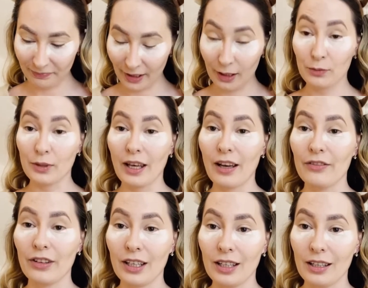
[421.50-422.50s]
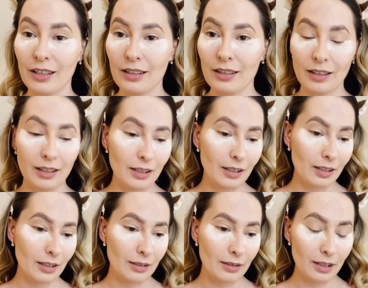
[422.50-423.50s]
it would have
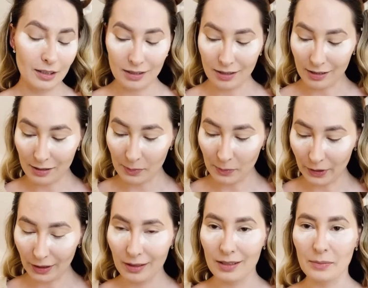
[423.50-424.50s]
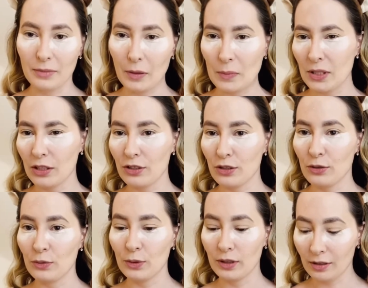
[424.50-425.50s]
any sense, but sometimes I just
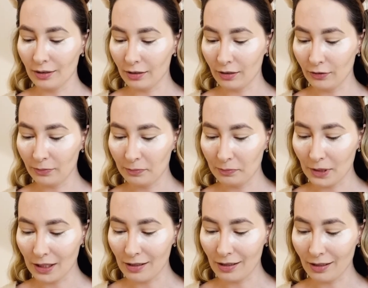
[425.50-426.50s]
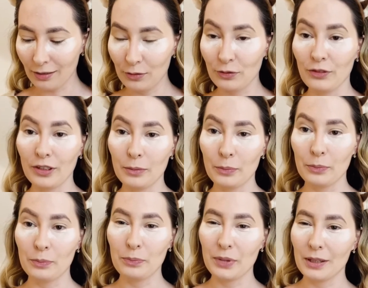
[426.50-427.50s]
do it because I do feel a
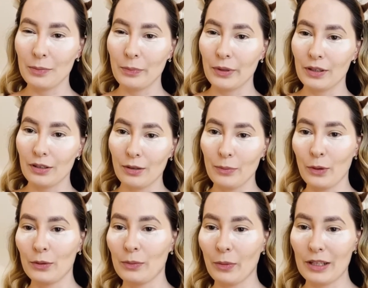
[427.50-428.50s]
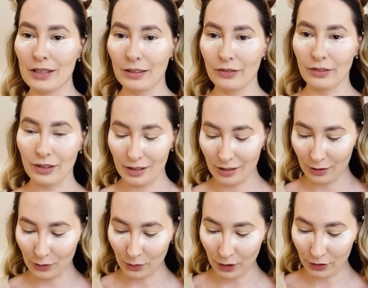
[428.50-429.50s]
bit better about myself in this
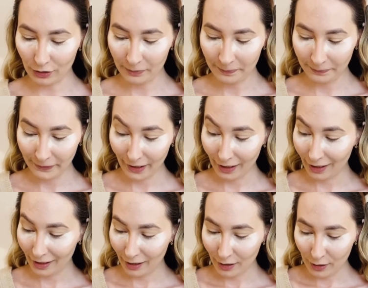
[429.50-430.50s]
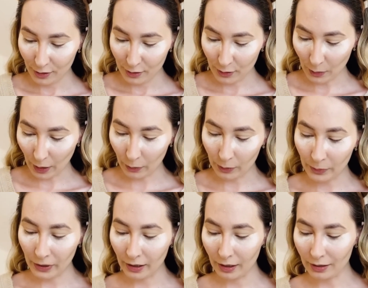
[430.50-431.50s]
situation. So I will
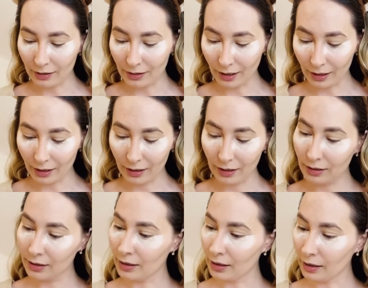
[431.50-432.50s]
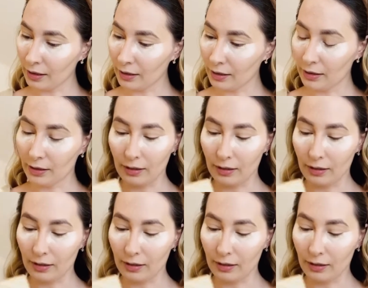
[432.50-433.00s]
be taking the